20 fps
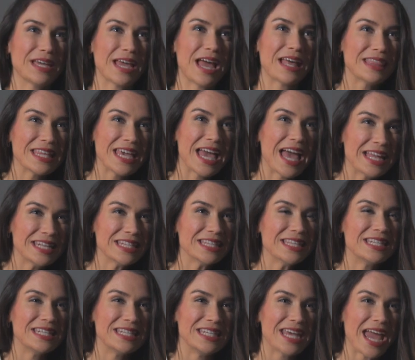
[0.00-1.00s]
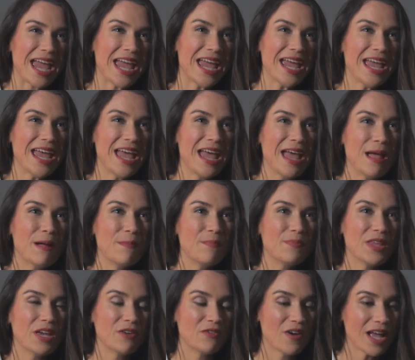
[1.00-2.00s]
Like, at the end of the day,
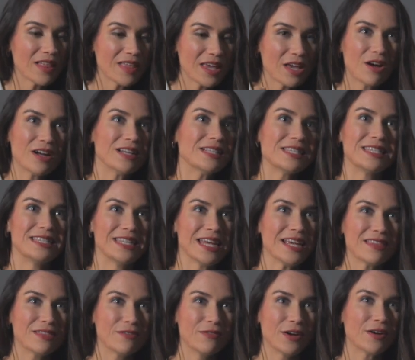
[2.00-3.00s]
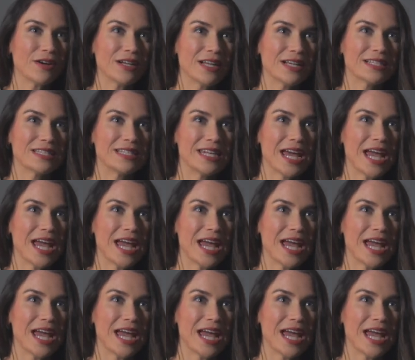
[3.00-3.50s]
if I got sick the very next